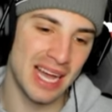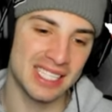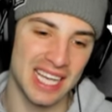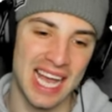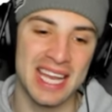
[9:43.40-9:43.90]

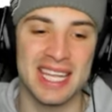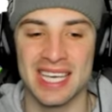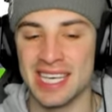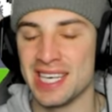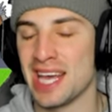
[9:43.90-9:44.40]
match ended
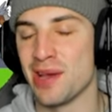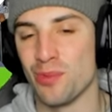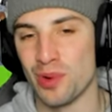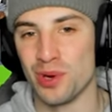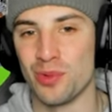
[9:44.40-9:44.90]
in a
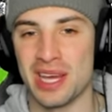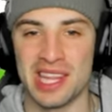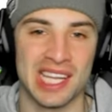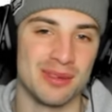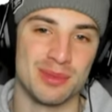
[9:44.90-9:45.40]
weird way.
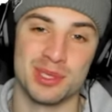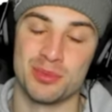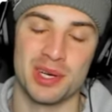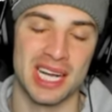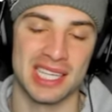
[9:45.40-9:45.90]
They ended up
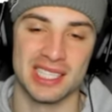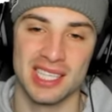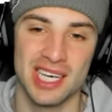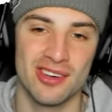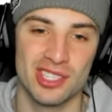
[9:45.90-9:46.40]
just protecting
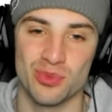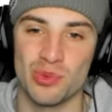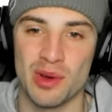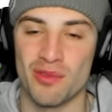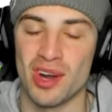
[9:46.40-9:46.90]
Landorus. We
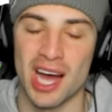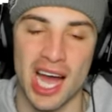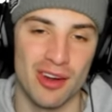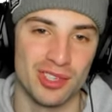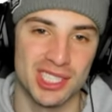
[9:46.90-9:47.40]
went for a
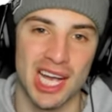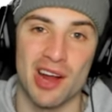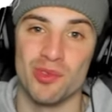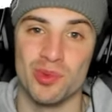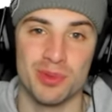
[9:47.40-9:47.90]
high risk,
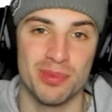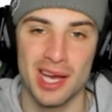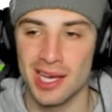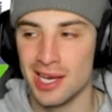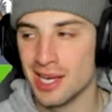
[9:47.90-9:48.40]
high reward
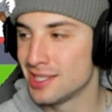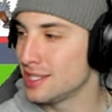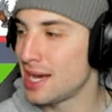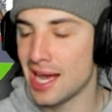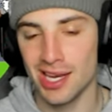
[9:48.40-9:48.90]
play.
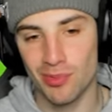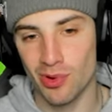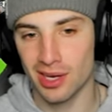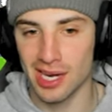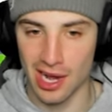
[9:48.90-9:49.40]
Did not end up
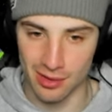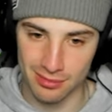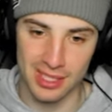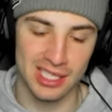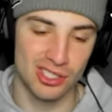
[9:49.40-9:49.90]
working out.
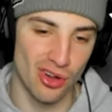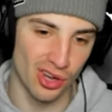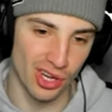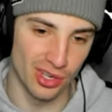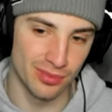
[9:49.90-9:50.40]
It's all
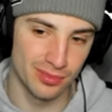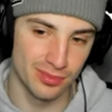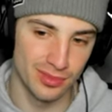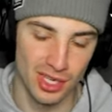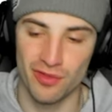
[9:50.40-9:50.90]
good.
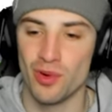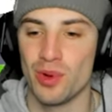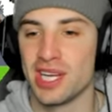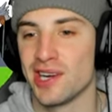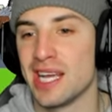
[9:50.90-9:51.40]
Looking for a
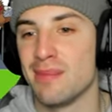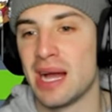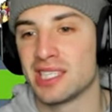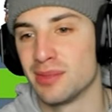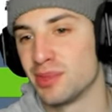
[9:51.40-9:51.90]
win here in
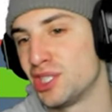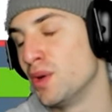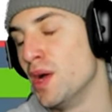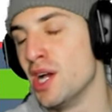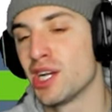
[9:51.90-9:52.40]
match number
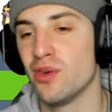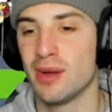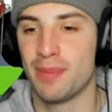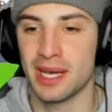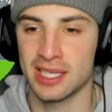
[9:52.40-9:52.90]
two. Going
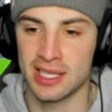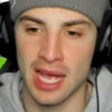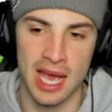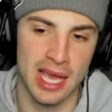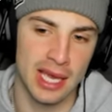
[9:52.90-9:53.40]
up against
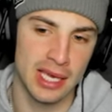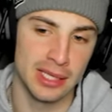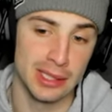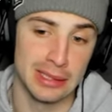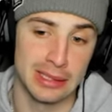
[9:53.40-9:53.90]

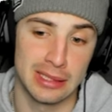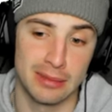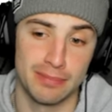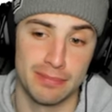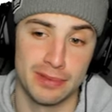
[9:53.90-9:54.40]
a
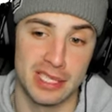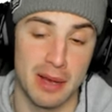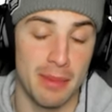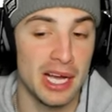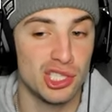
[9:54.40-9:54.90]

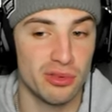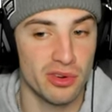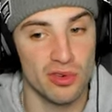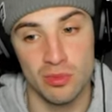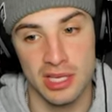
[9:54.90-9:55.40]

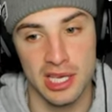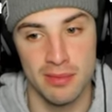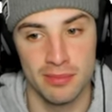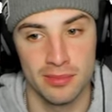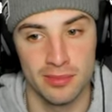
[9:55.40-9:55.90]
semi-trick room
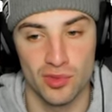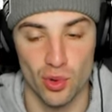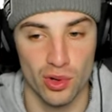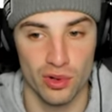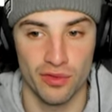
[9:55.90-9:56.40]
team.
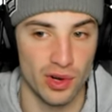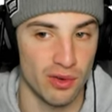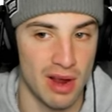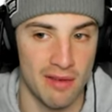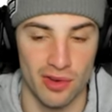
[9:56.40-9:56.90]
Torkoal,
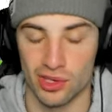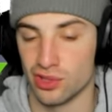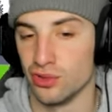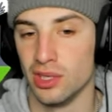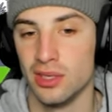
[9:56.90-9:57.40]
Farigiraf,
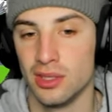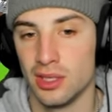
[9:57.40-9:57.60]
Ursaluna.